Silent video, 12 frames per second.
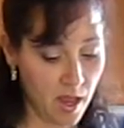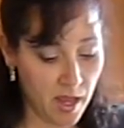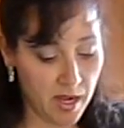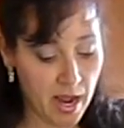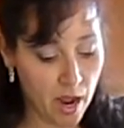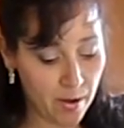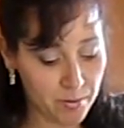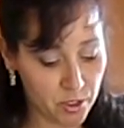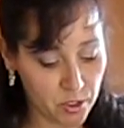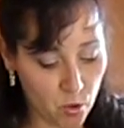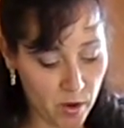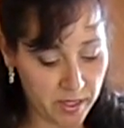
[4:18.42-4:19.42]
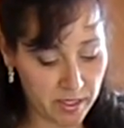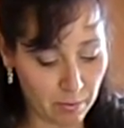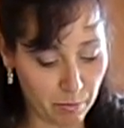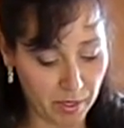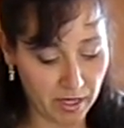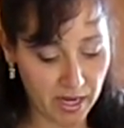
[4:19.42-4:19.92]
And now I'm just going to
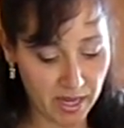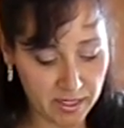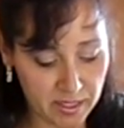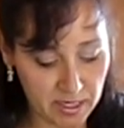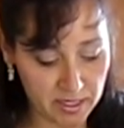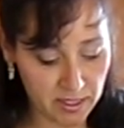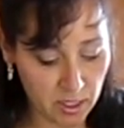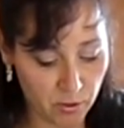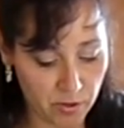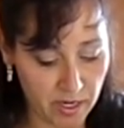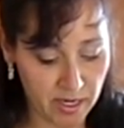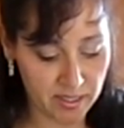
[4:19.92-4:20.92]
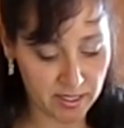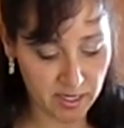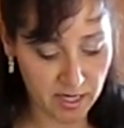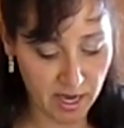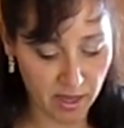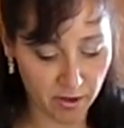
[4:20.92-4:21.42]
blend these ingredients
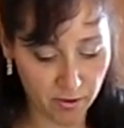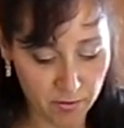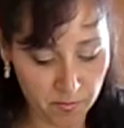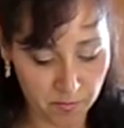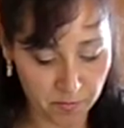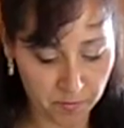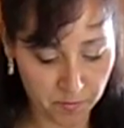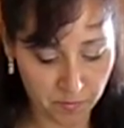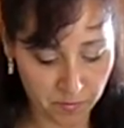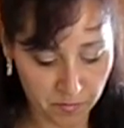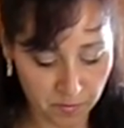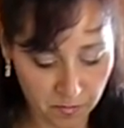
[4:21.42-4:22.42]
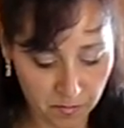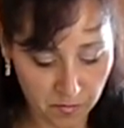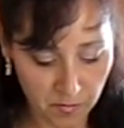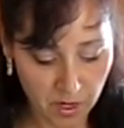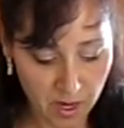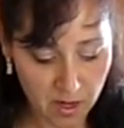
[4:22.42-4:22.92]
together.
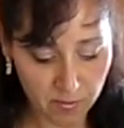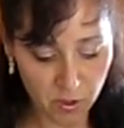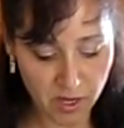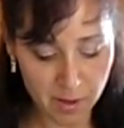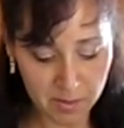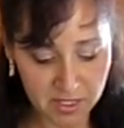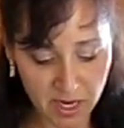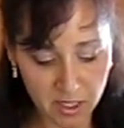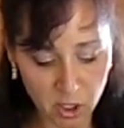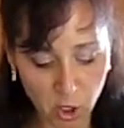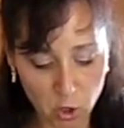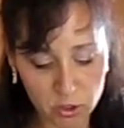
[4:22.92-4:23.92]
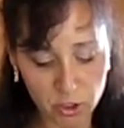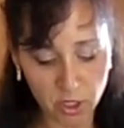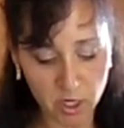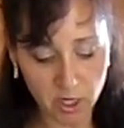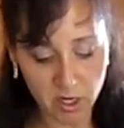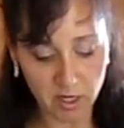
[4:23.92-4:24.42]
If you'll come and take a
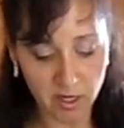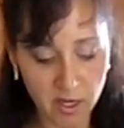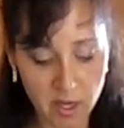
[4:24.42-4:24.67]
closer look,